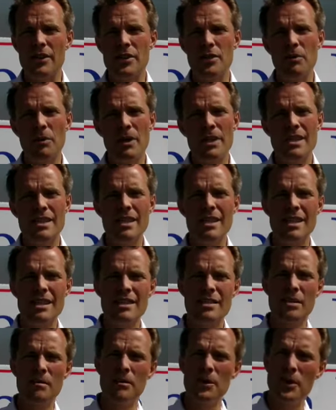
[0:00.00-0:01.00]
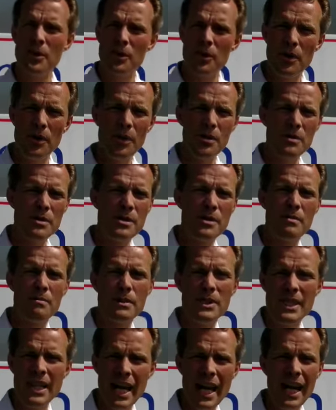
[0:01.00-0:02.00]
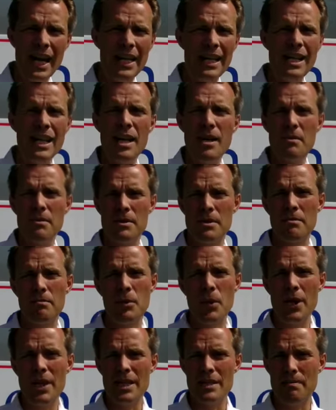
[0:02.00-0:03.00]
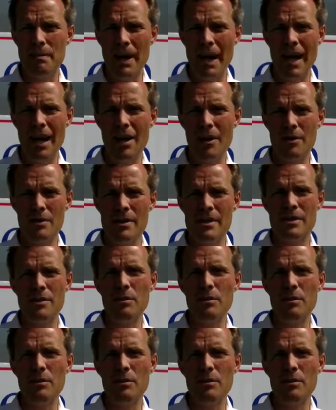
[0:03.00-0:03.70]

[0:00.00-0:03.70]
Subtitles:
You want to sit in some euros, some yen, some British pounds.